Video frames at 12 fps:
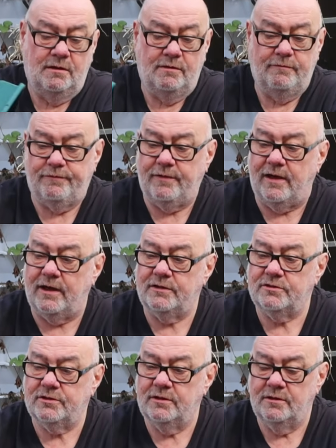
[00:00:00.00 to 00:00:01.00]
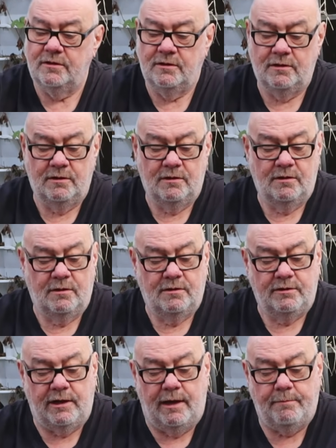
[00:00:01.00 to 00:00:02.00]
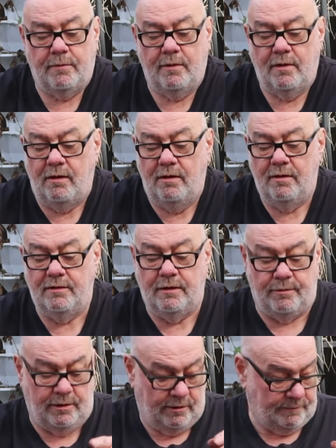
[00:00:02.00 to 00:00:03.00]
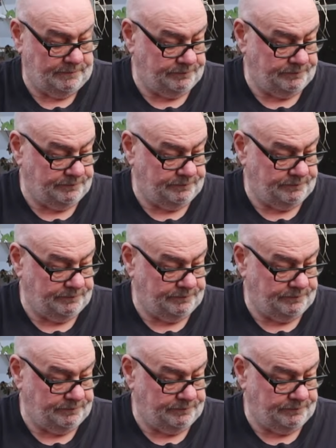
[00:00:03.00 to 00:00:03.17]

In fact, yeah, here we are.